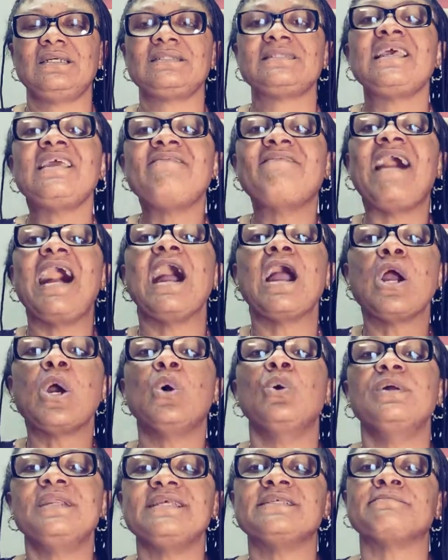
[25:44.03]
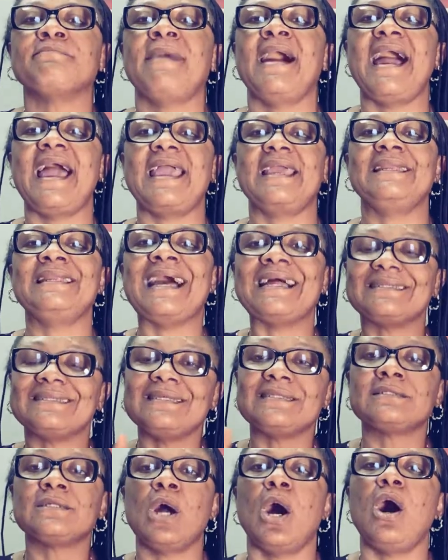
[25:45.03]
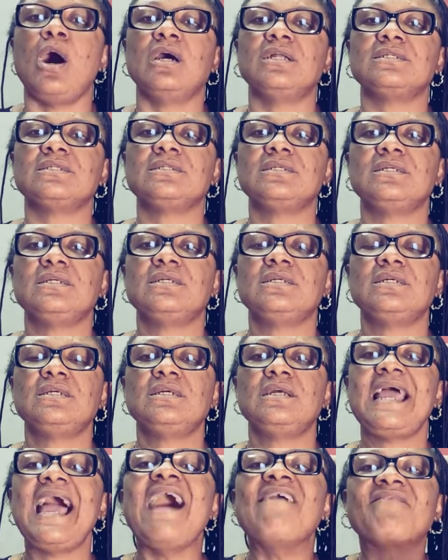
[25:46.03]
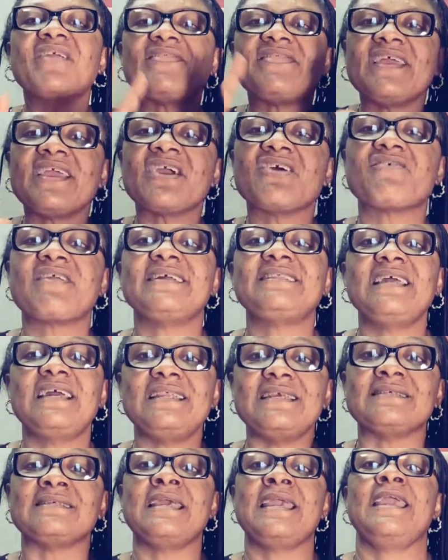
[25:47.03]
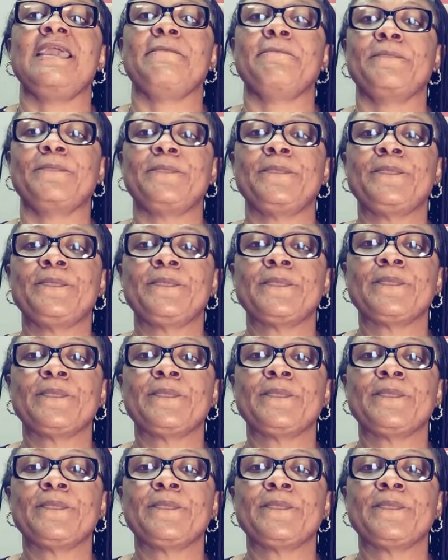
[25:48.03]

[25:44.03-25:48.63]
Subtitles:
Silver and gold is mine. That is God. Everything created is him.